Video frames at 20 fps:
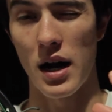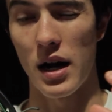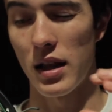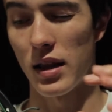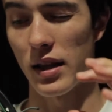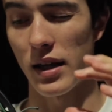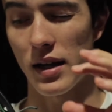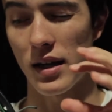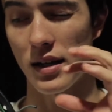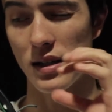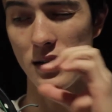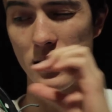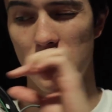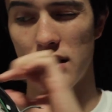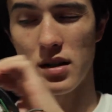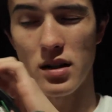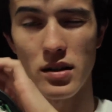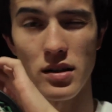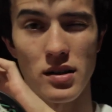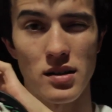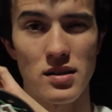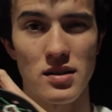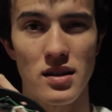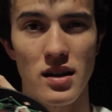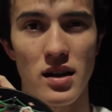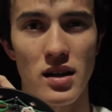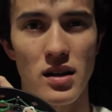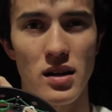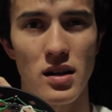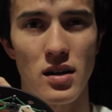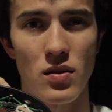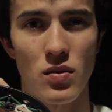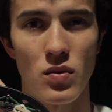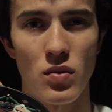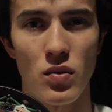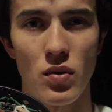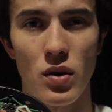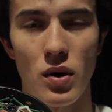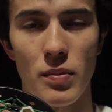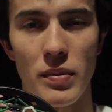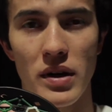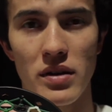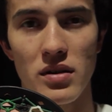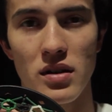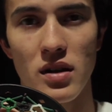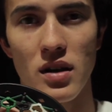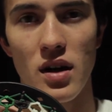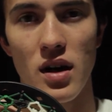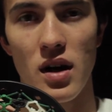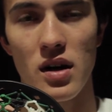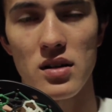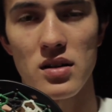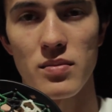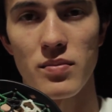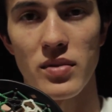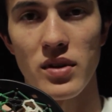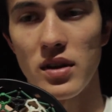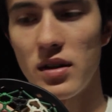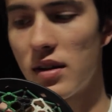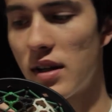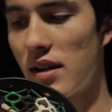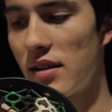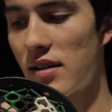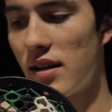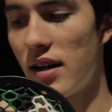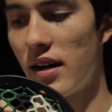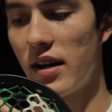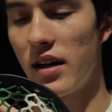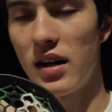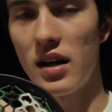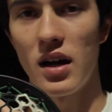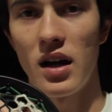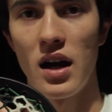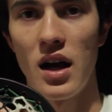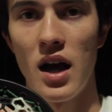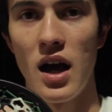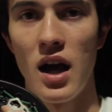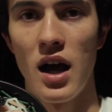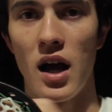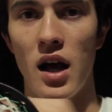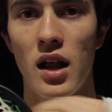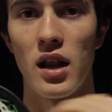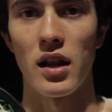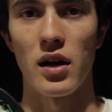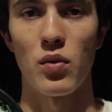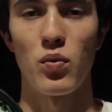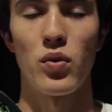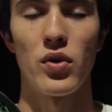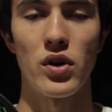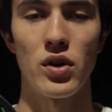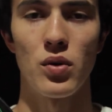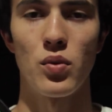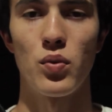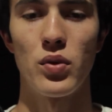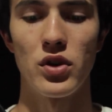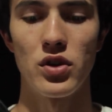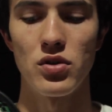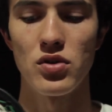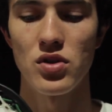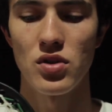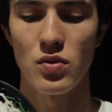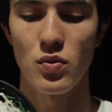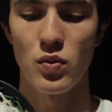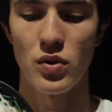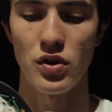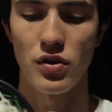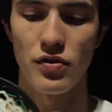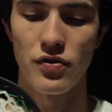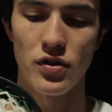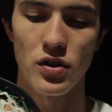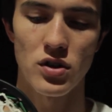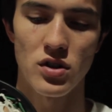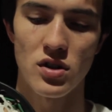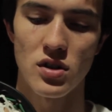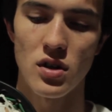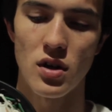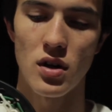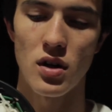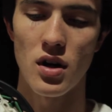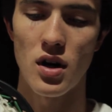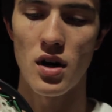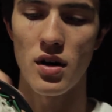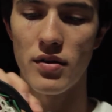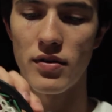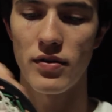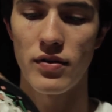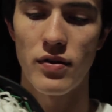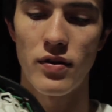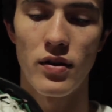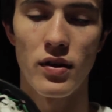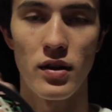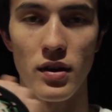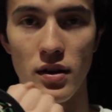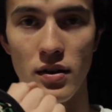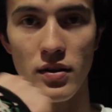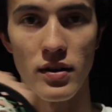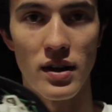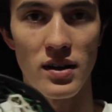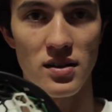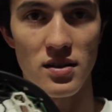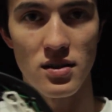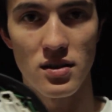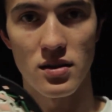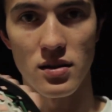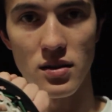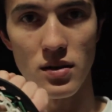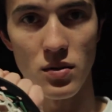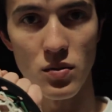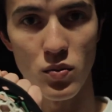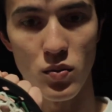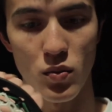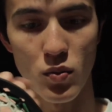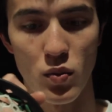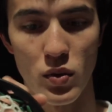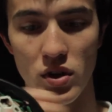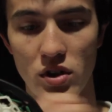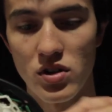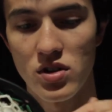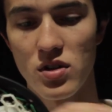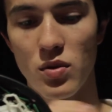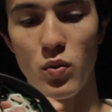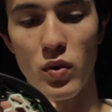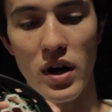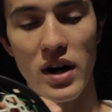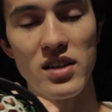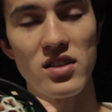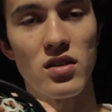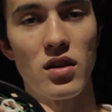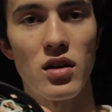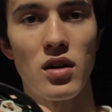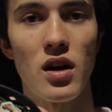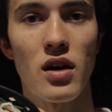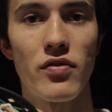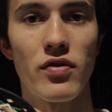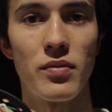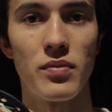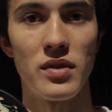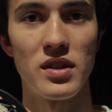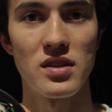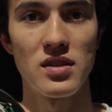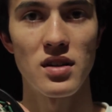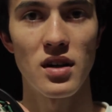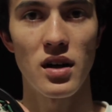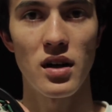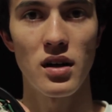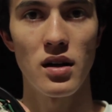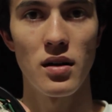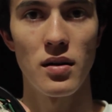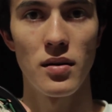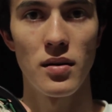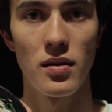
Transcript: like I said on this side about the knots being that tight, like when you first start off, that's when I started off from this side,